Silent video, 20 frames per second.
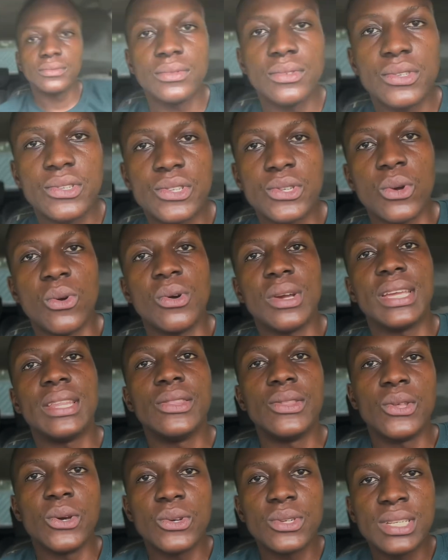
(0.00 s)
So
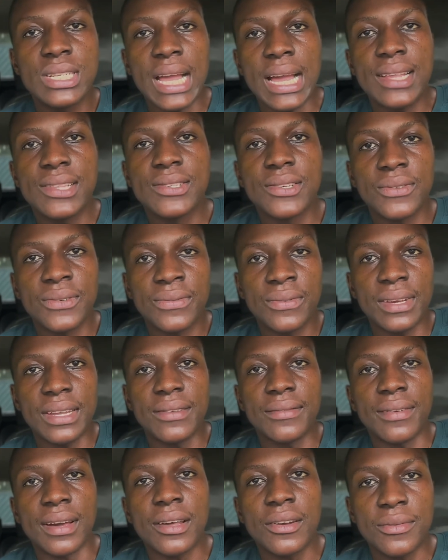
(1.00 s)
in those kinds of
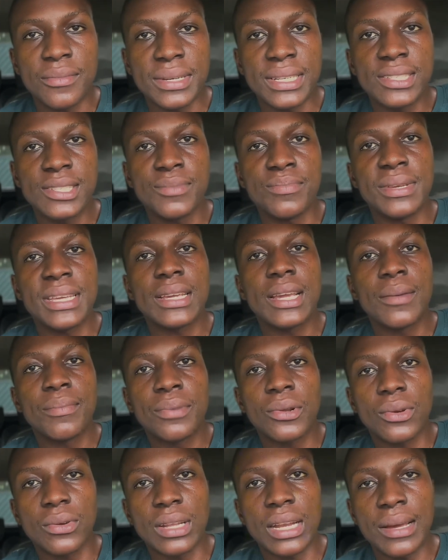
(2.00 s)
environments, being a
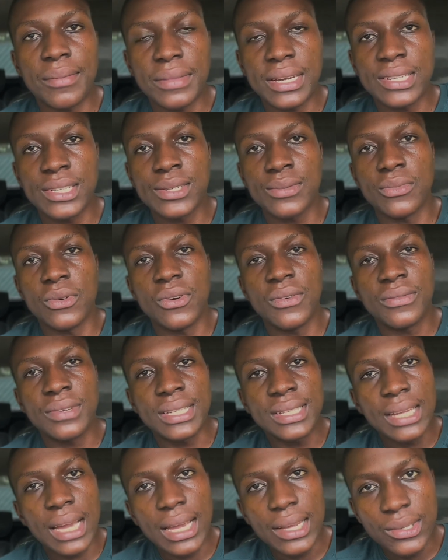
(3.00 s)
programmer is more of a
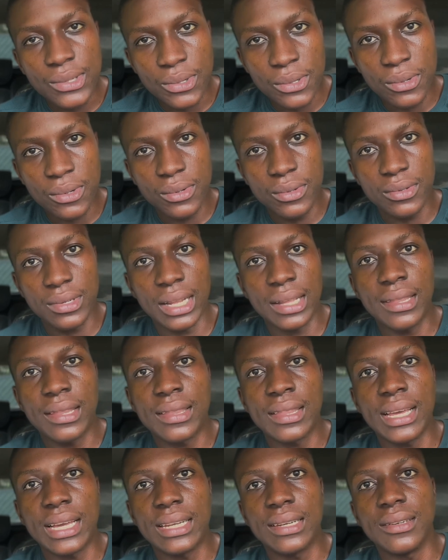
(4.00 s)
title rather
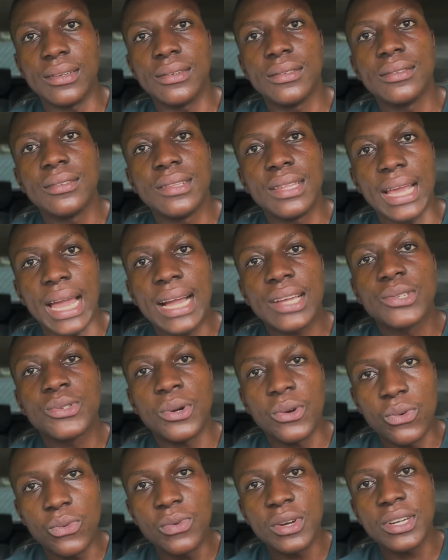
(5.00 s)
than the
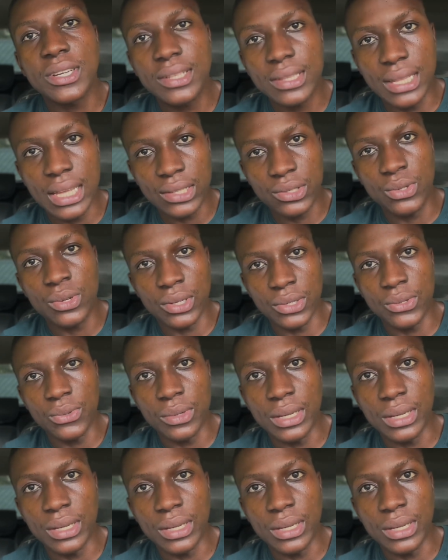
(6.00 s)
actual work that you are doing. So